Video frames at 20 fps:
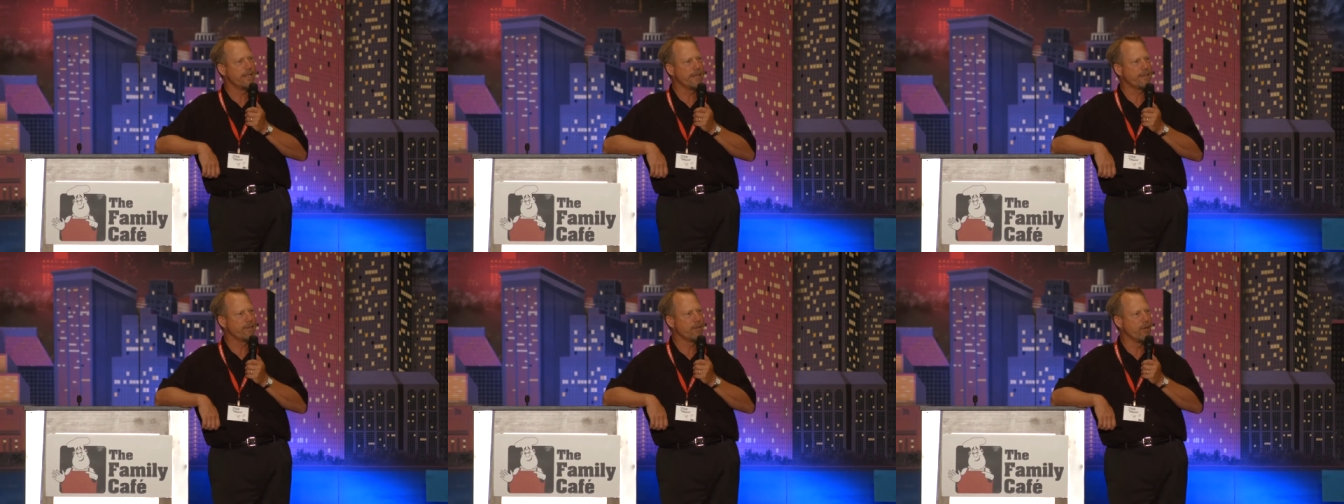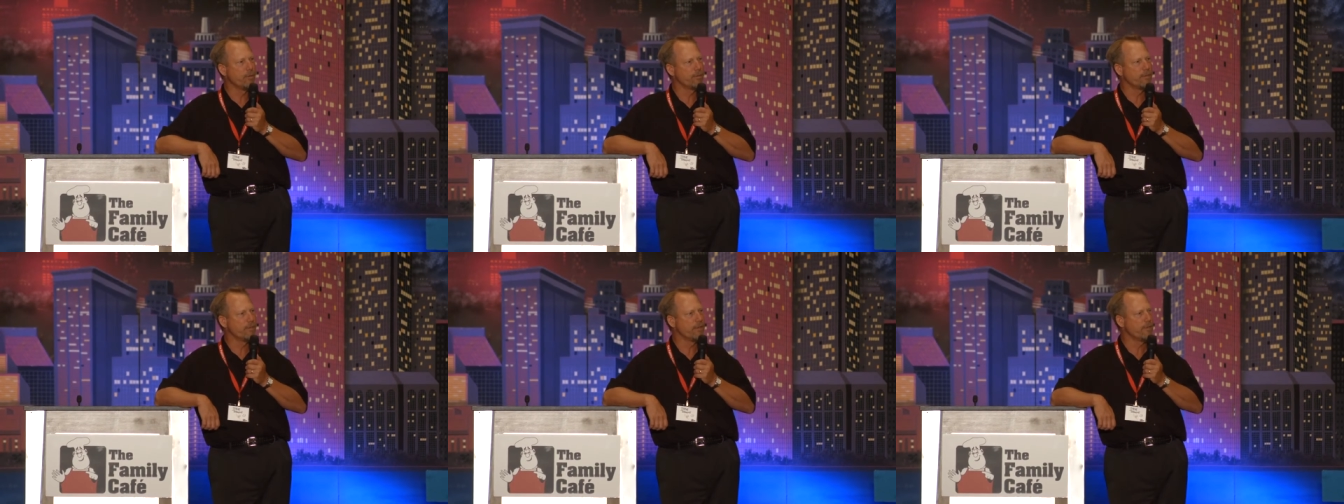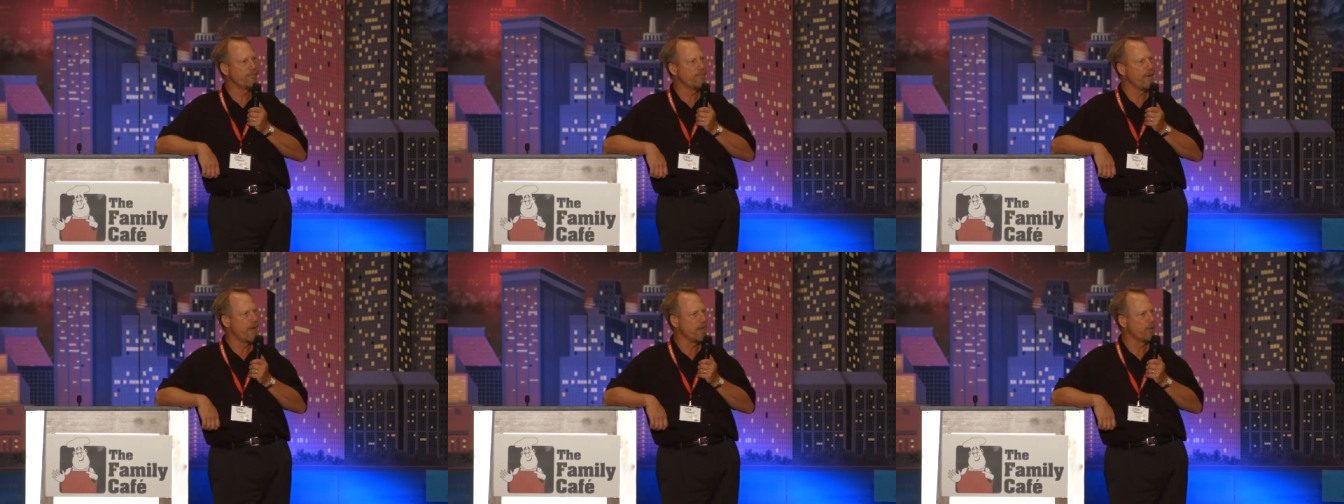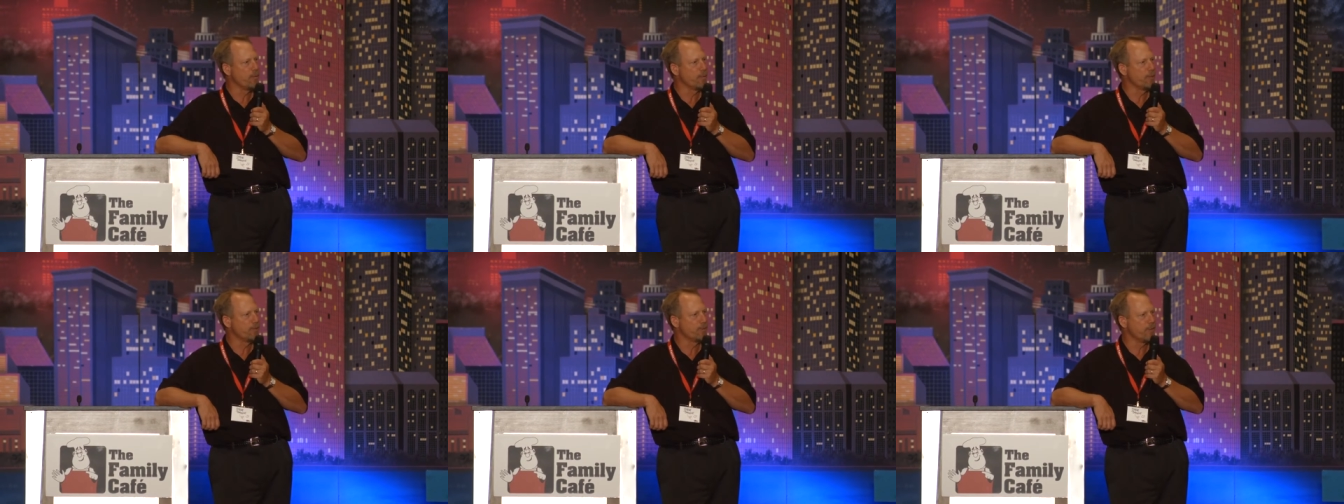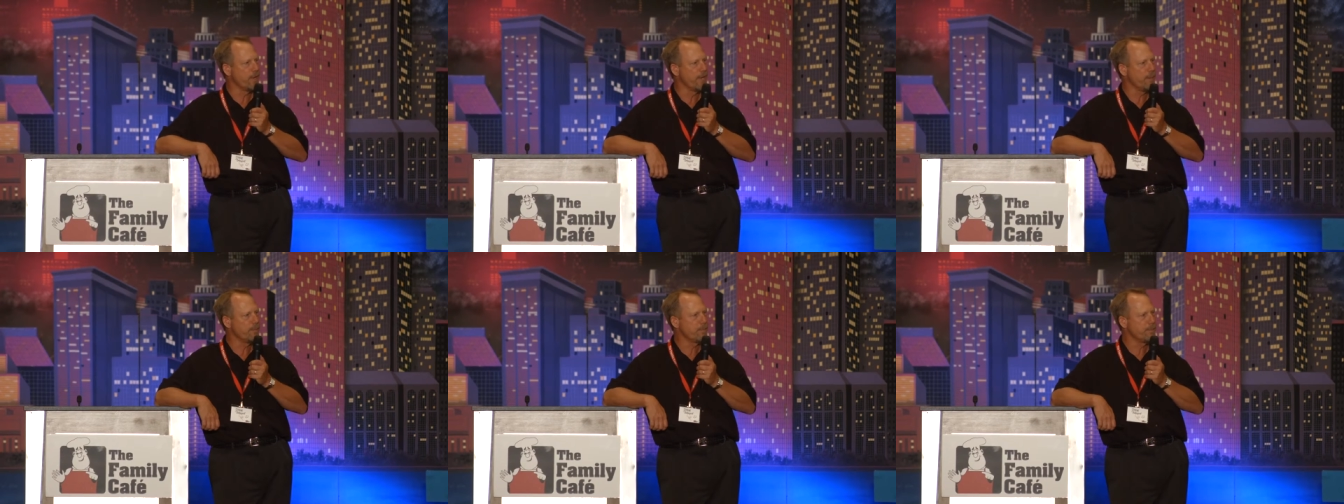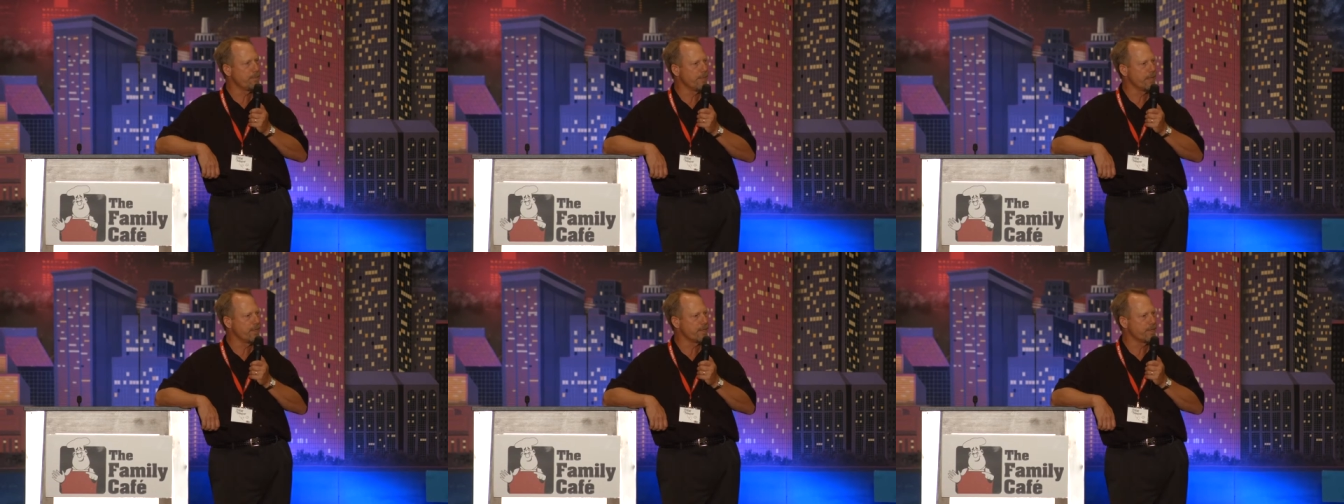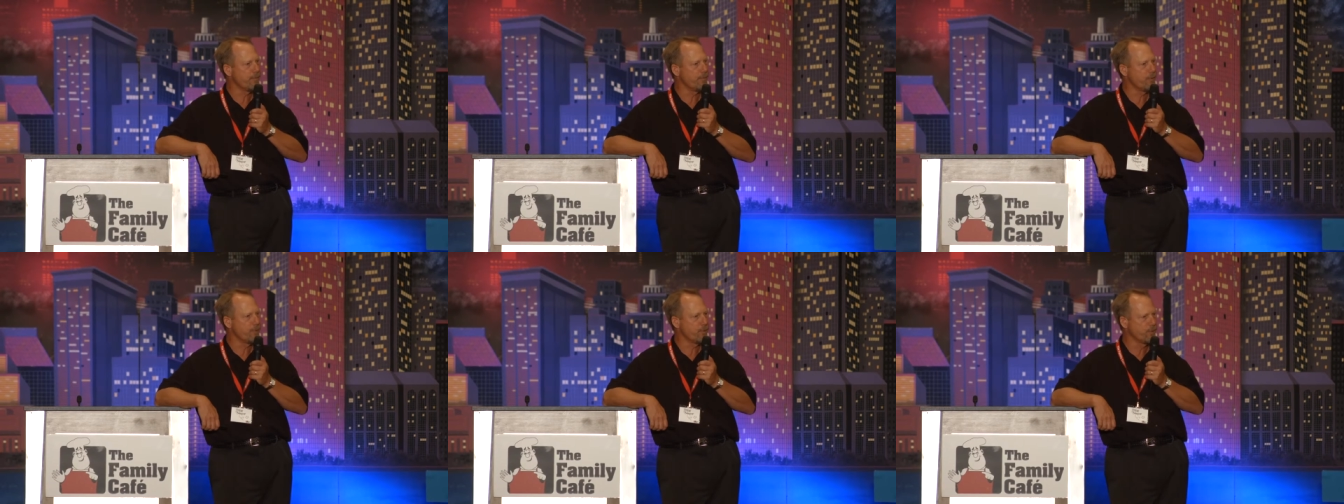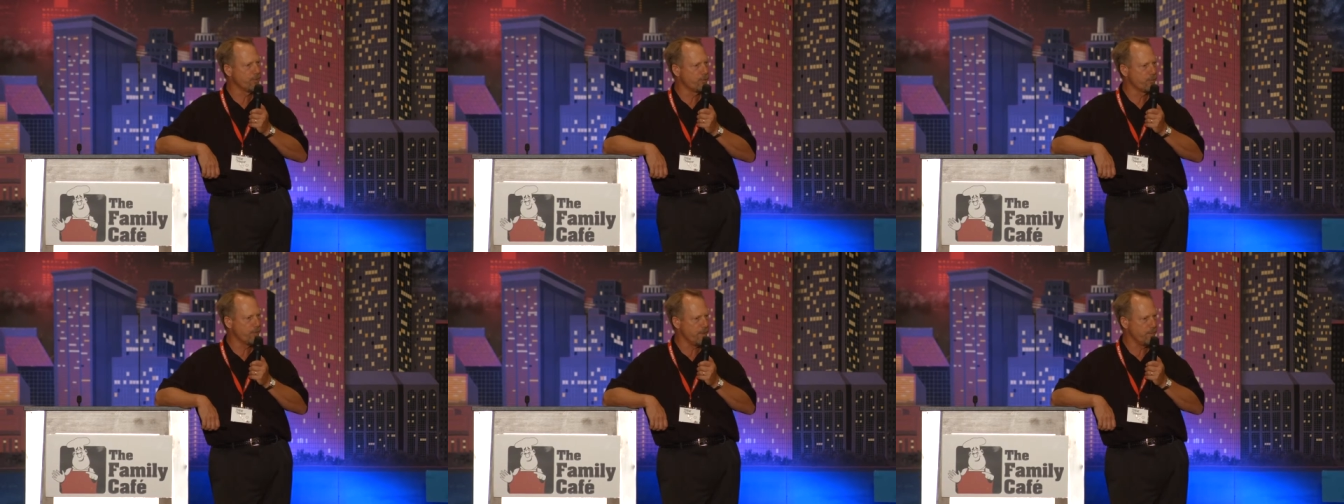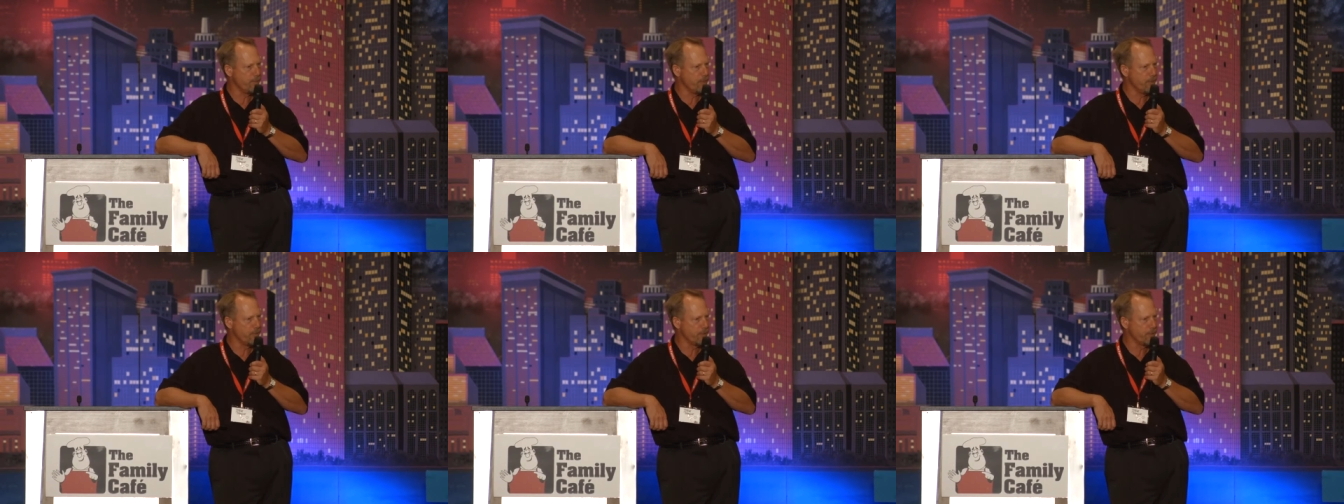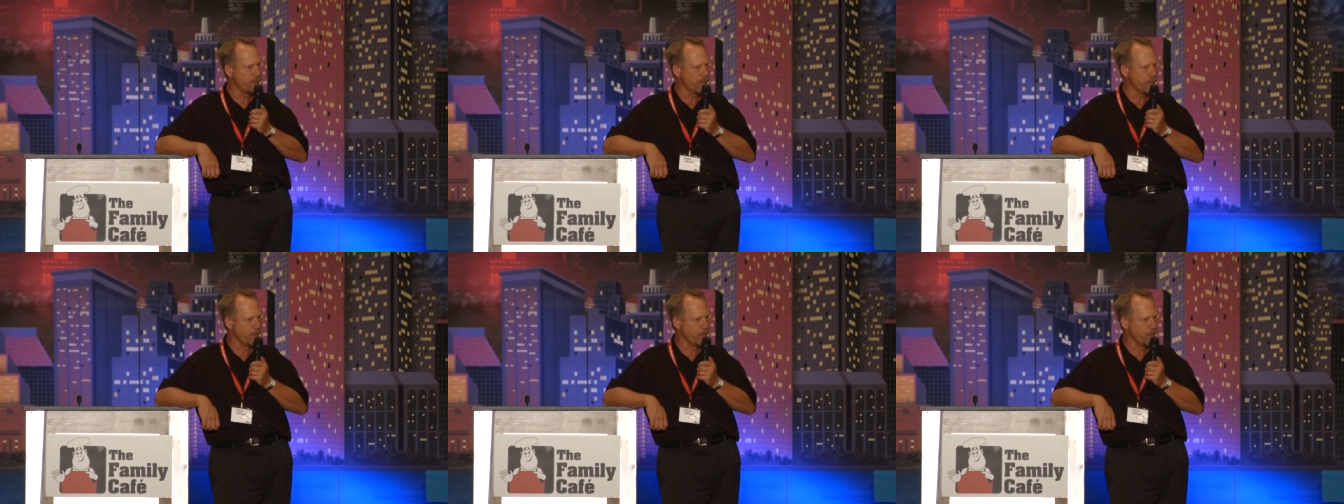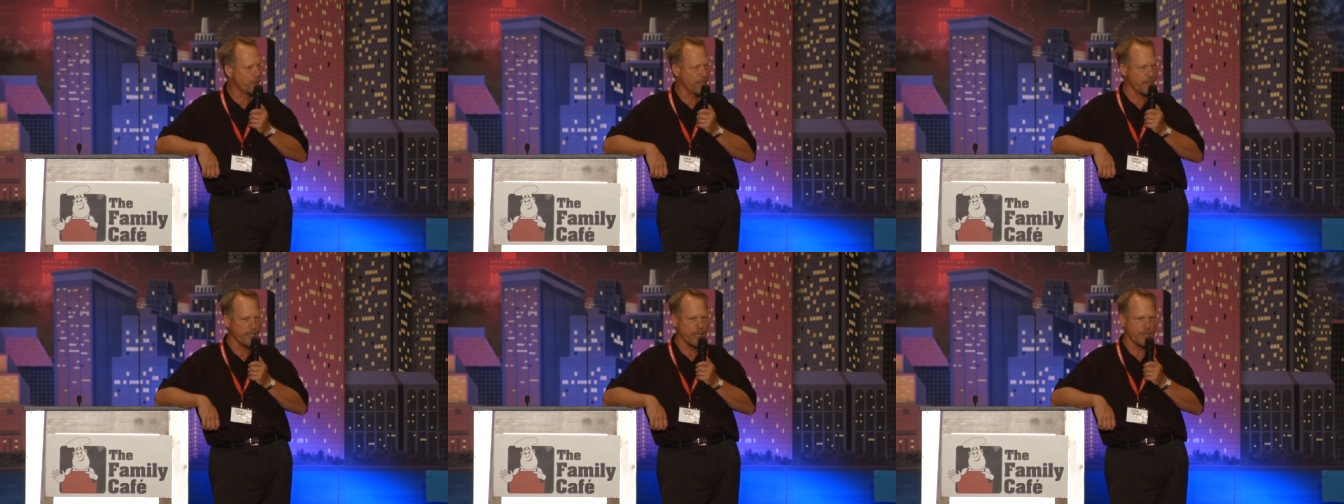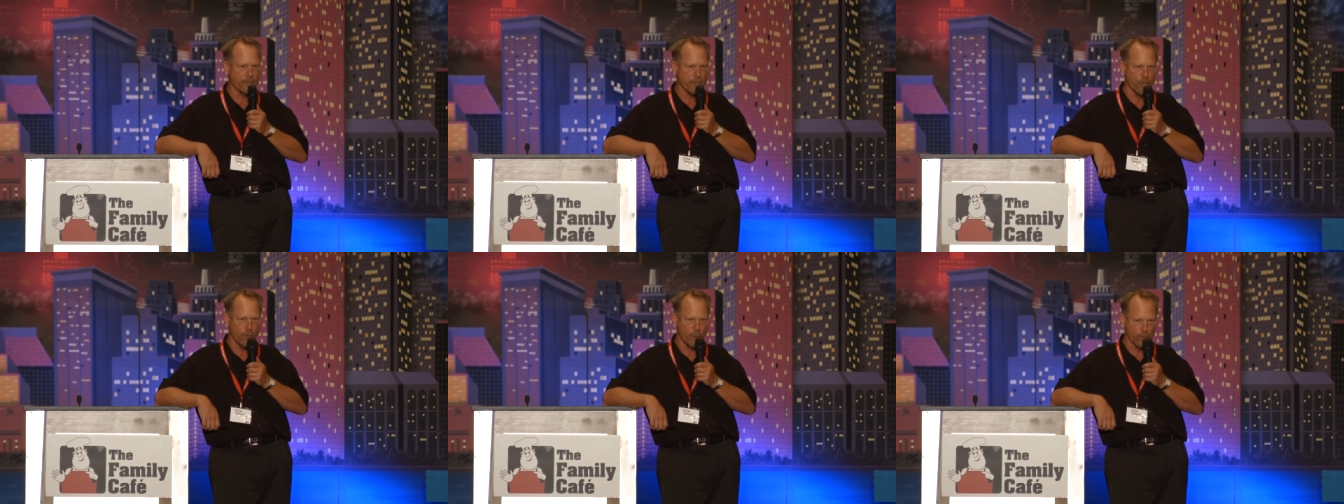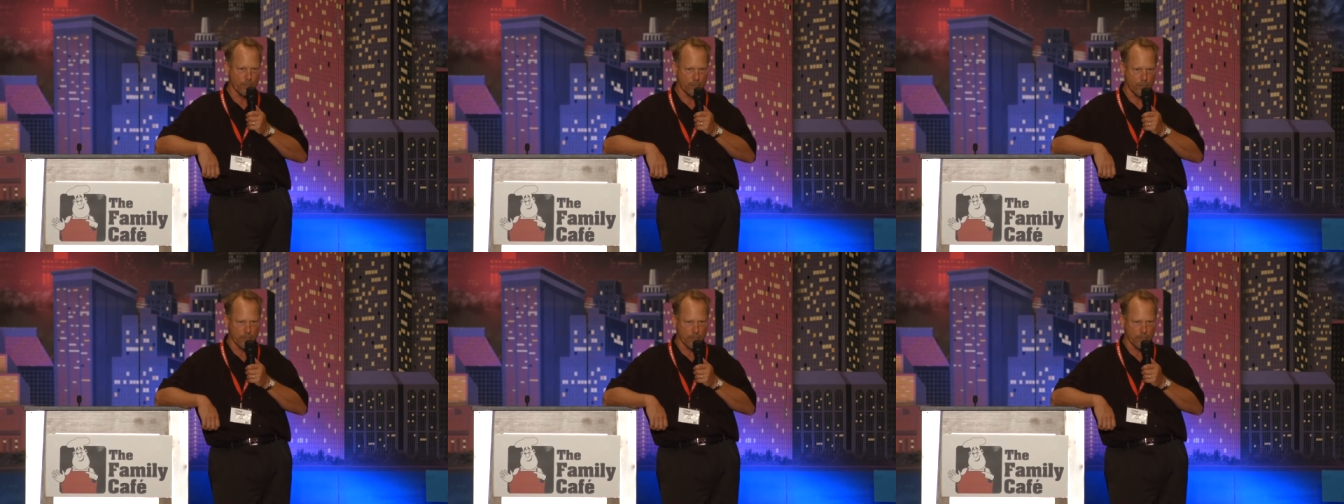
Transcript: they told her to follow her dreams because if you can dream it, you can do it. And they told